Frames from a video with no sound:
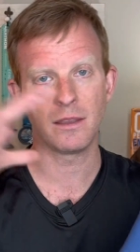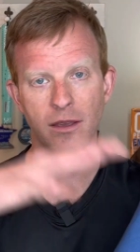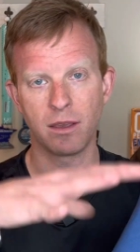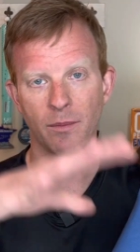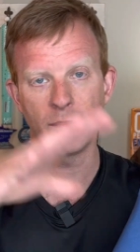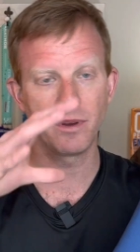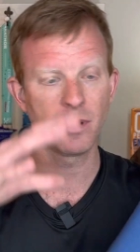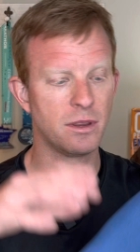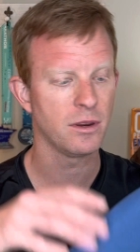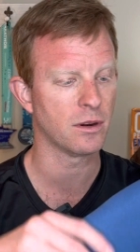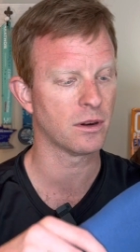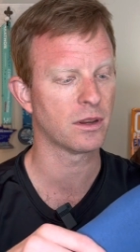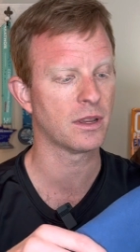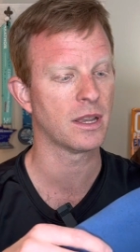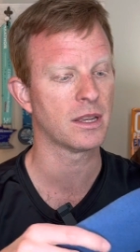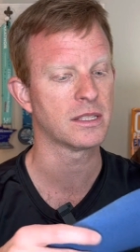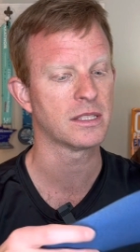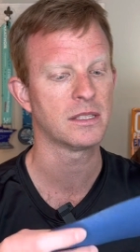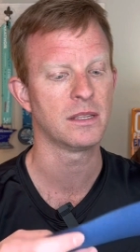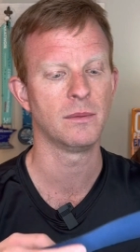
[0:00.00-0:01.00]
You can put your
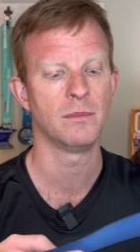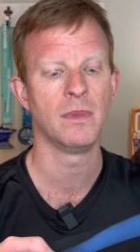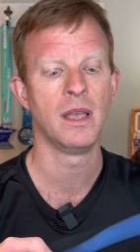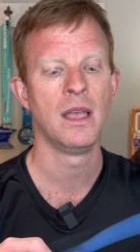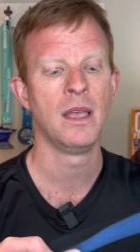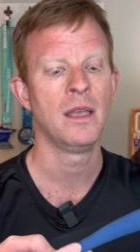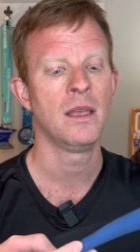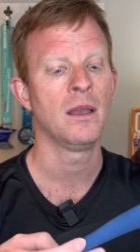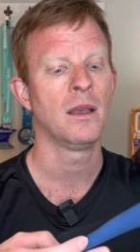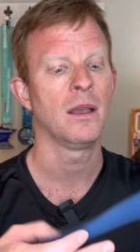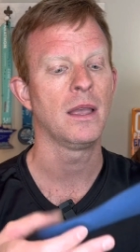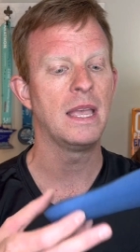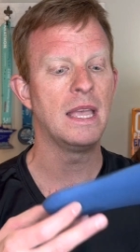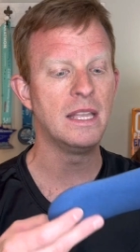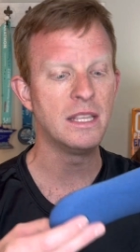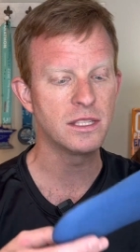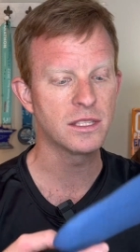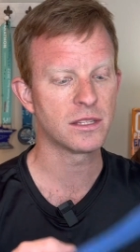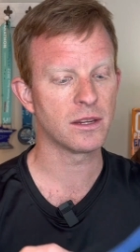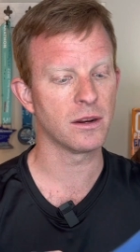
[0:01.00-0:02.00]
custom
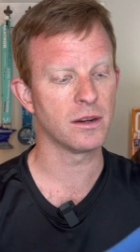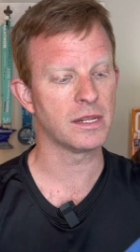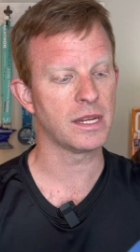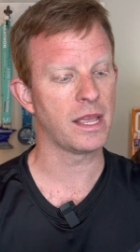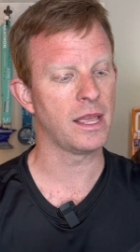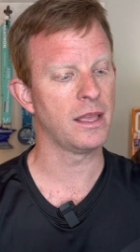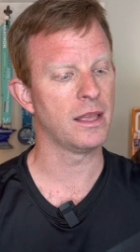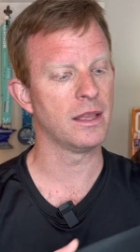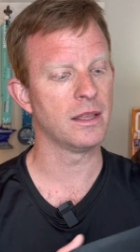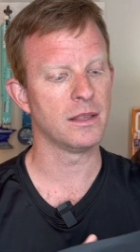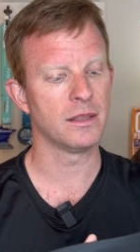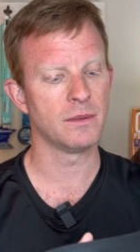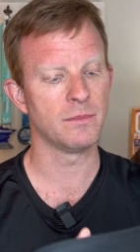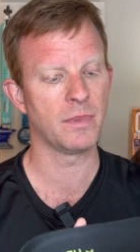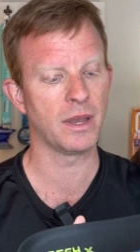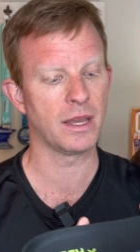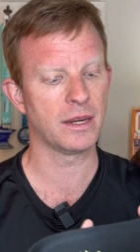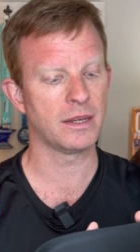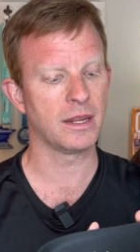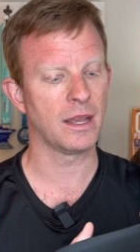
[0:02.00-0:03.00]
insert in,
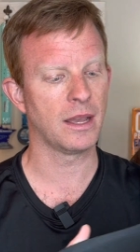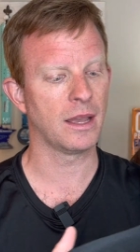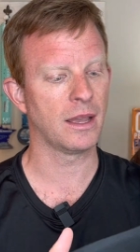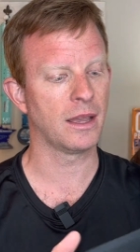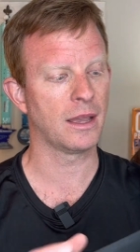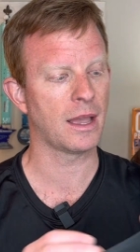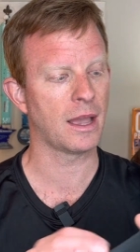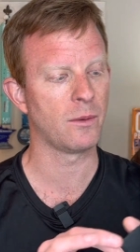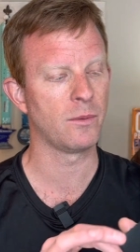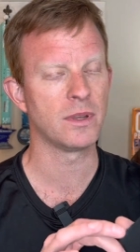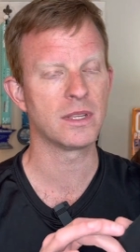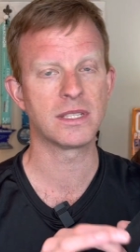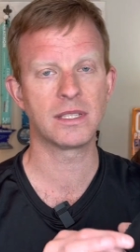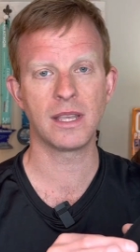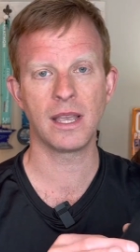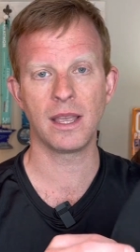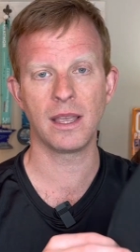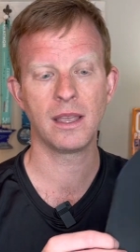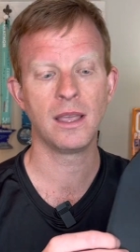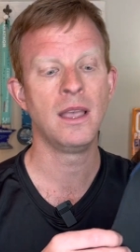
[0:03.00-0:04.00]
but I will
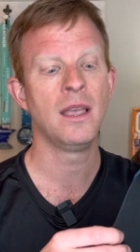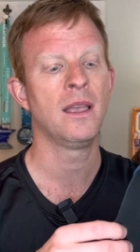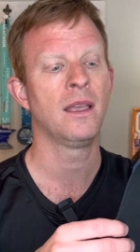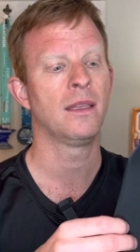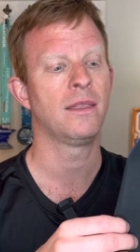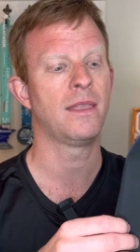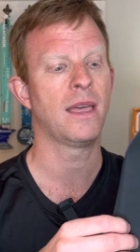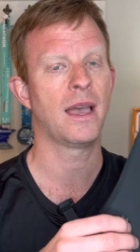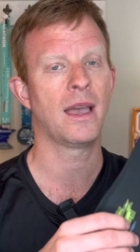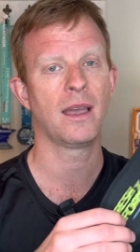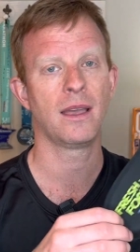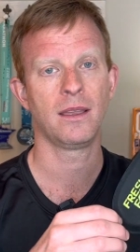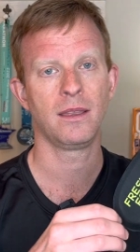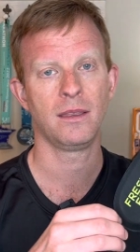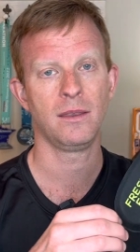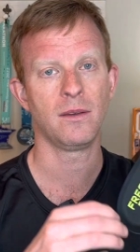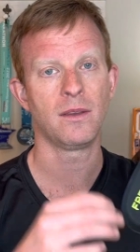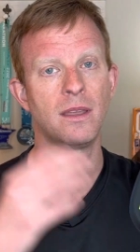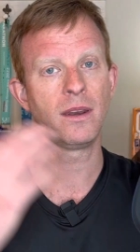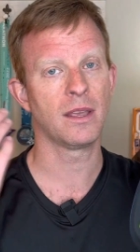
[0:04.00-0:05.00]
say
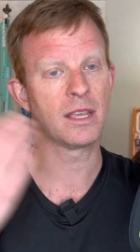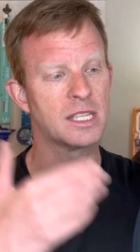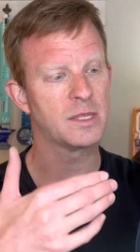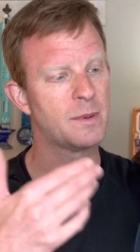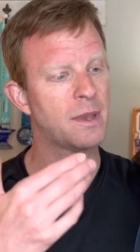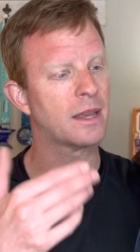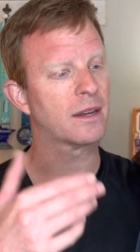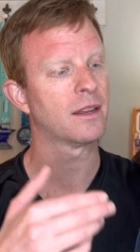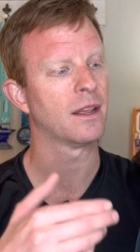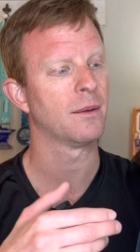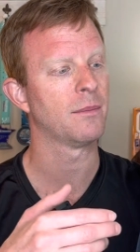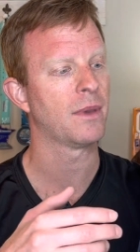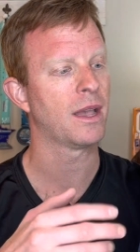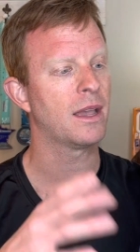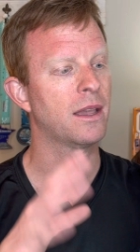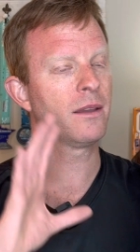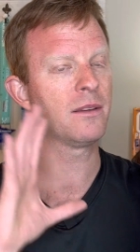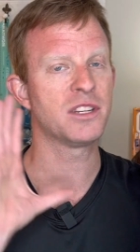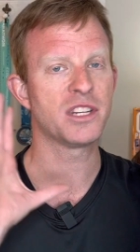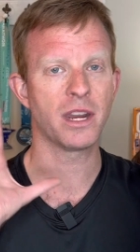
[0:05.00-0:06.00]
that you can expect on
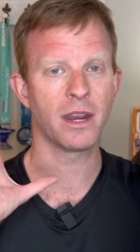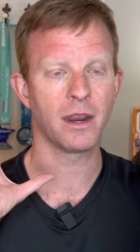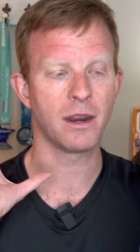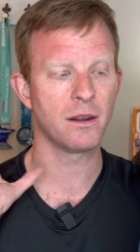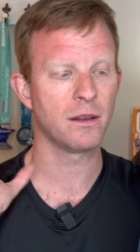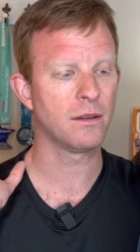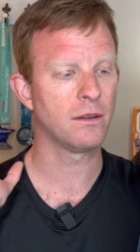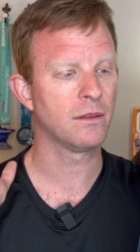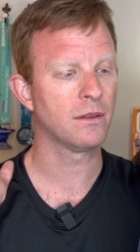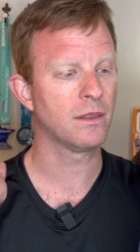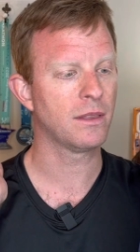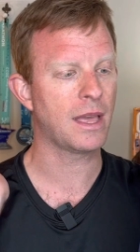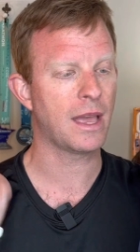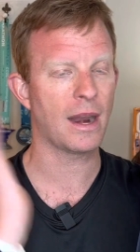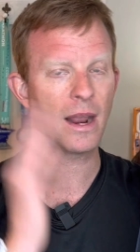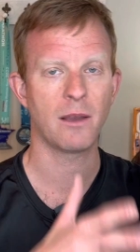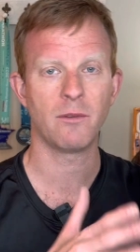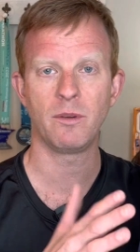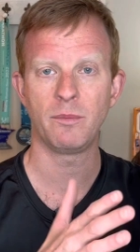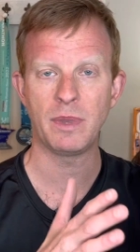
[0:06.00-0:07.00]
my channel
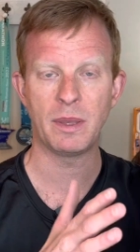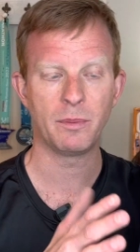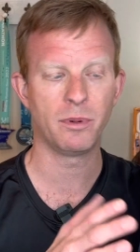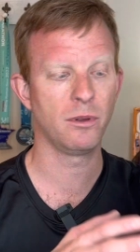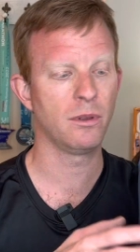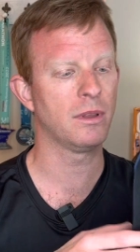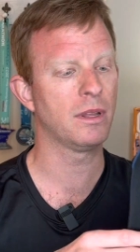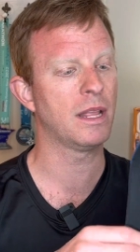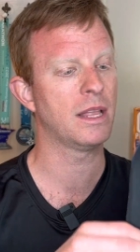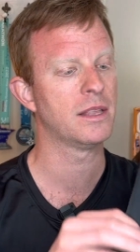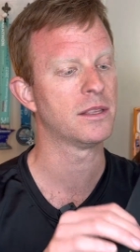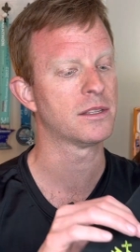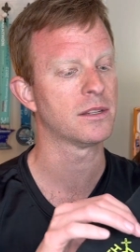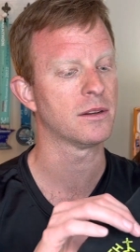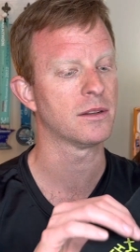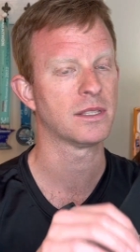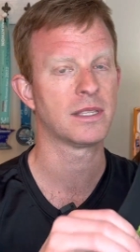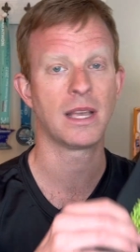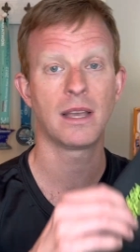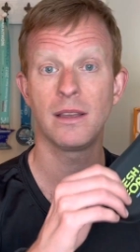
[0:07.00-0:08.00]
that I will be pulling
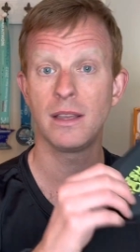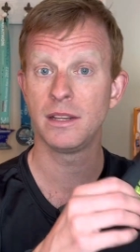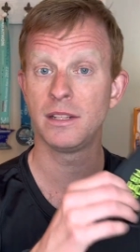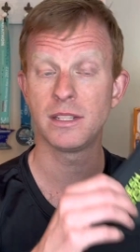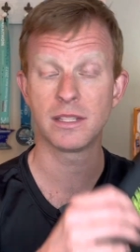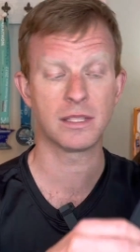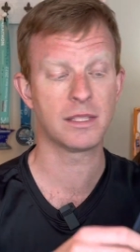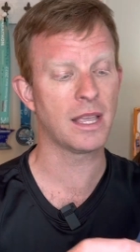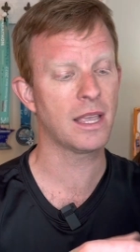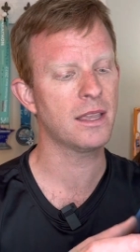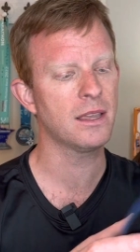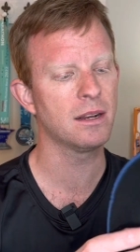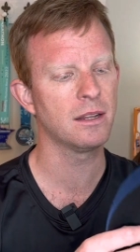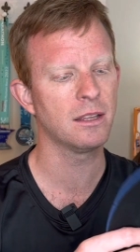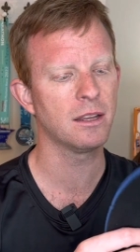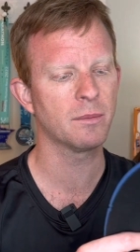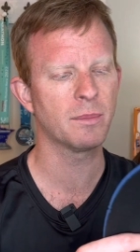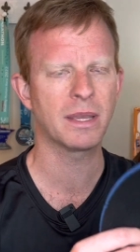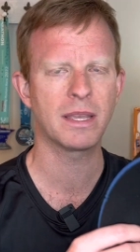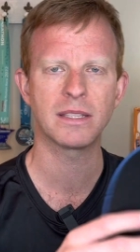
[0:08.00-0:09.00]
inserts out and just taking a
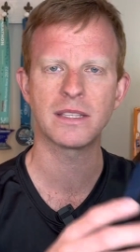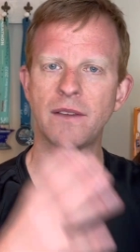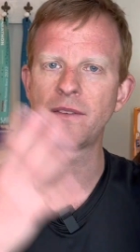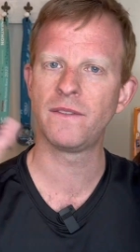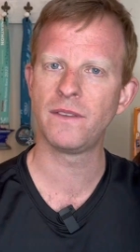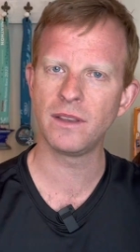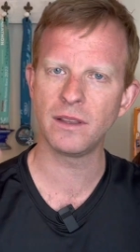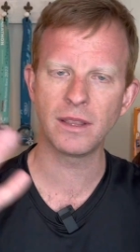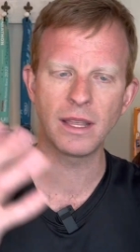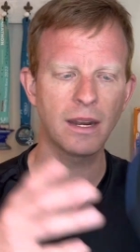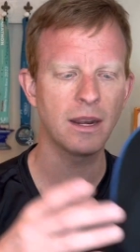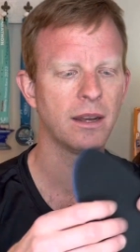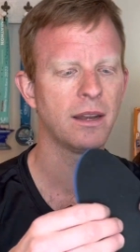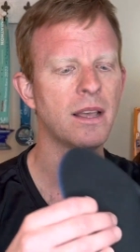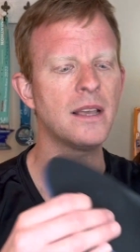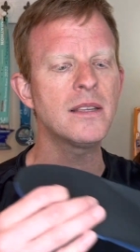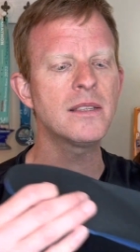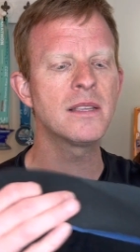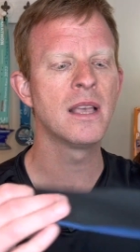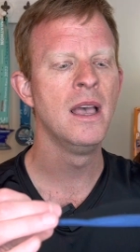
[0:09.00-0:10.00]
look, because I feel that it
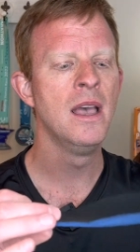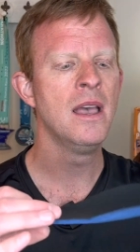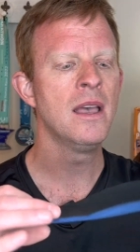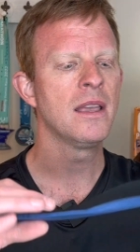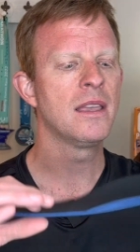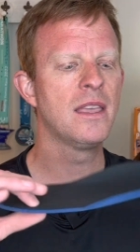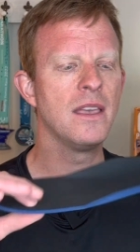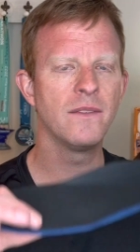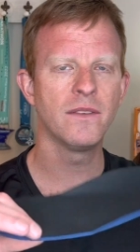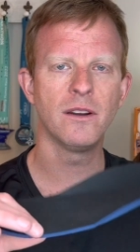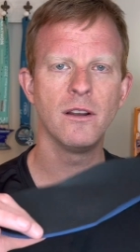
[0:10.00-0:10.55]
does give an